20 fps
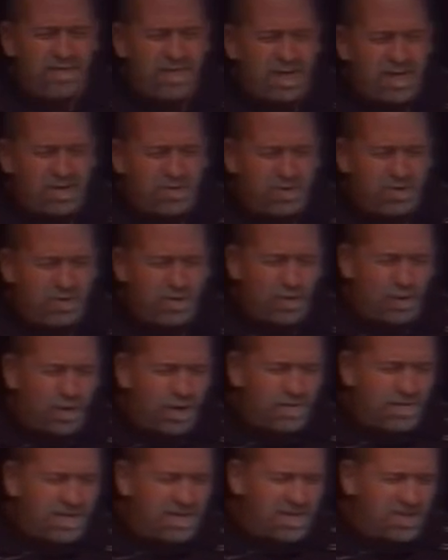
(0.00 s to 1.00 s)
I thank you,
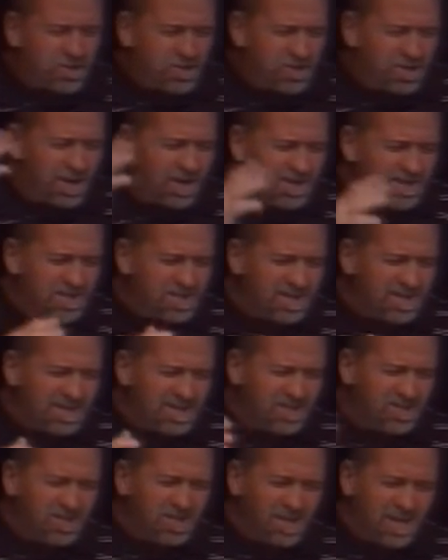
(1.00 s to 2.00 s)
Lord, that it's
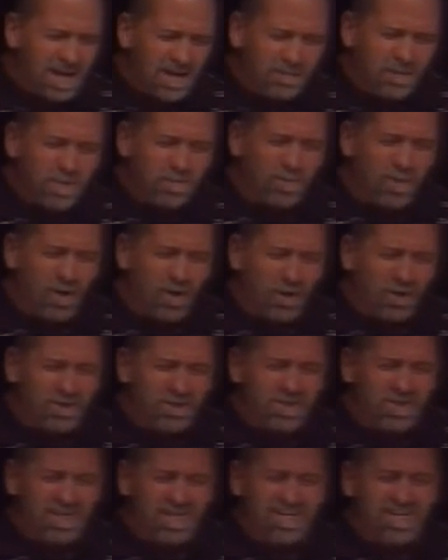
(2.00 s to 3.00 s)
touched each and every
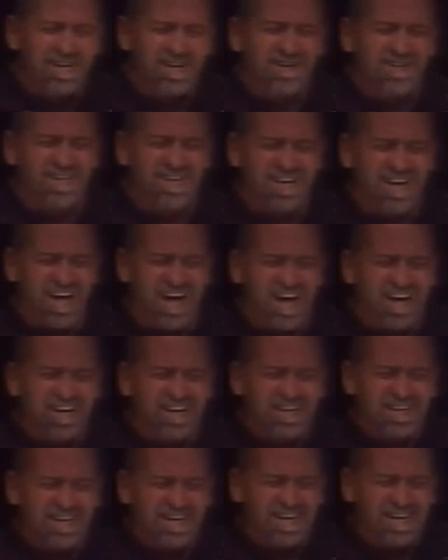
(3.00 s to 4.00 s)
person in here
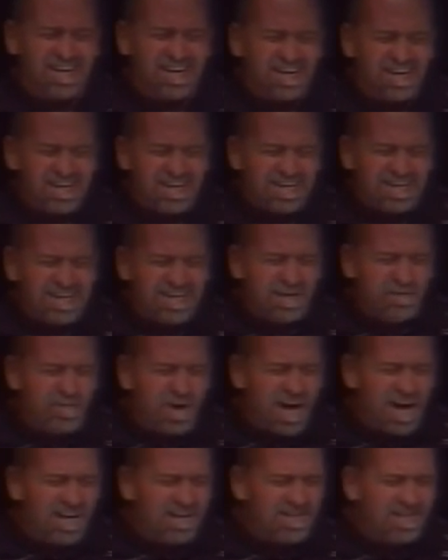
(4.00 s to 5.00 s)
tonight.
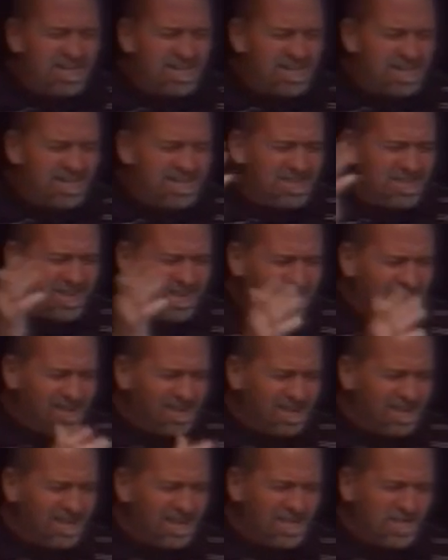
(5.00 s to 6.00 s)
Anybody that needs
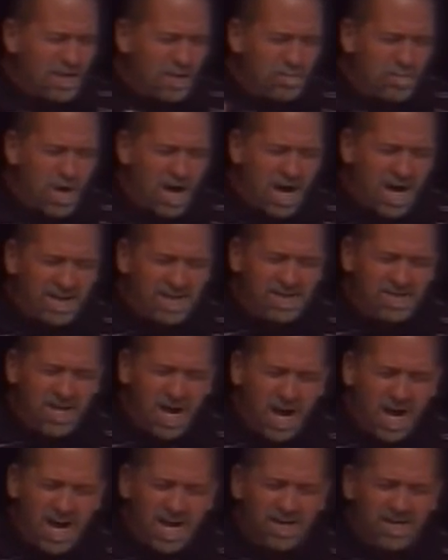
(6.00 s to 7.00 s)
healing in their
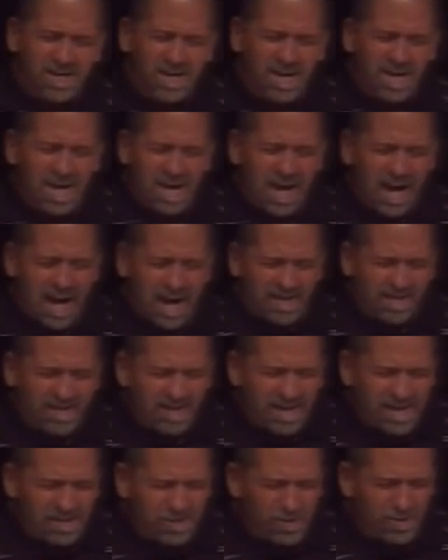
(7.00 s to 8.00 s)
body, God,
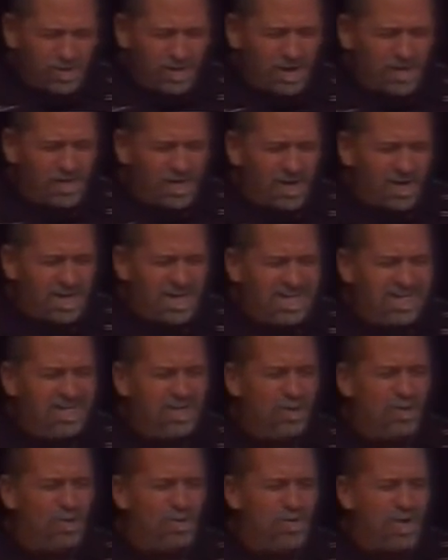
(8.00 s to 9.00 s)
I thank you that they're
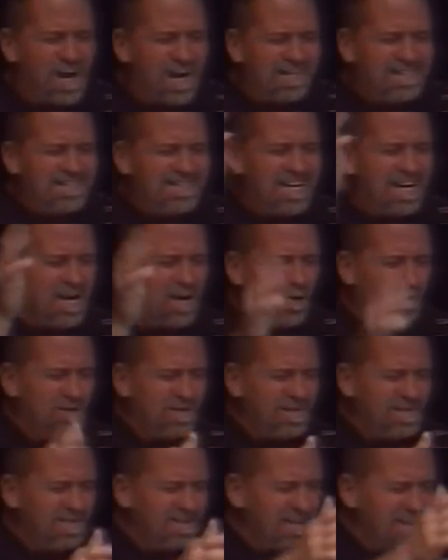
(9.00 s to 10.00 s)
healed right
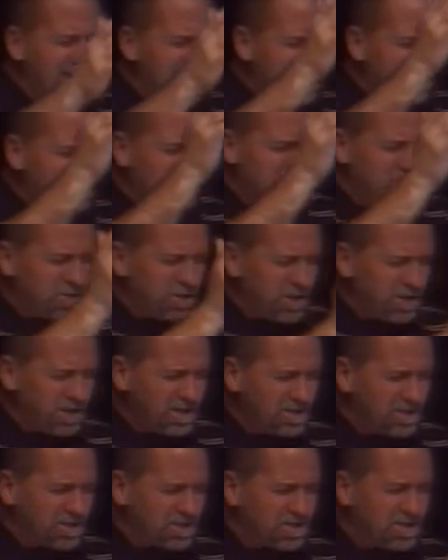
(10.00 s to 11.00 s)
now in the name of
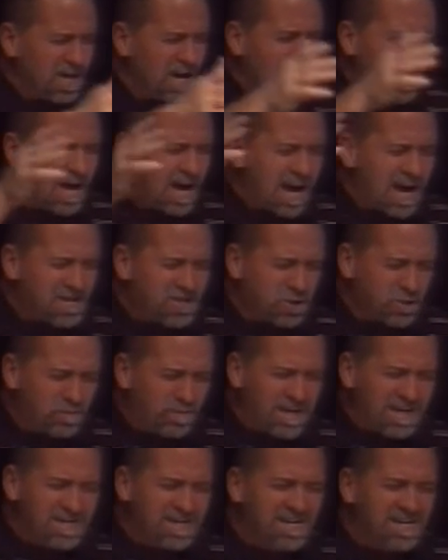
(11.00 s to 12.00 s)
Jesus. I
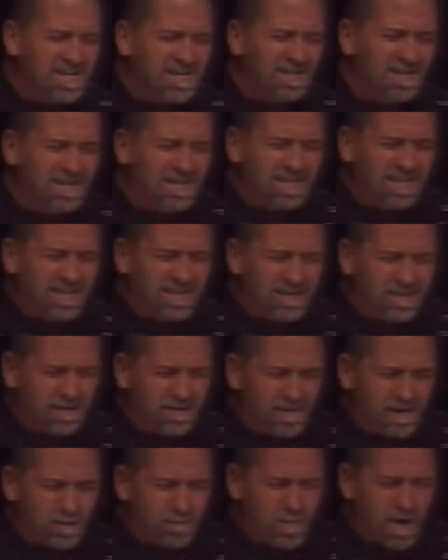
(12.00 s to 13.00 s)
speak healing
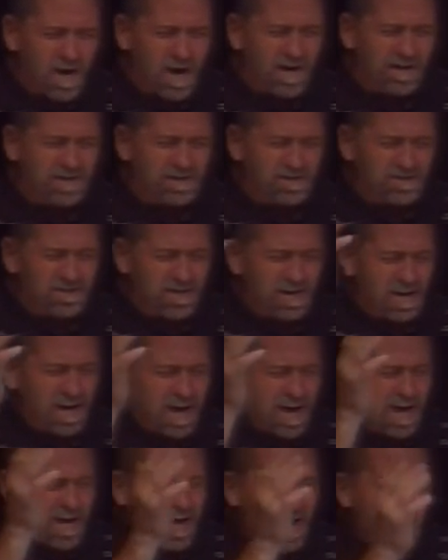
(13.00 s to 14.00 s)
into their bodies.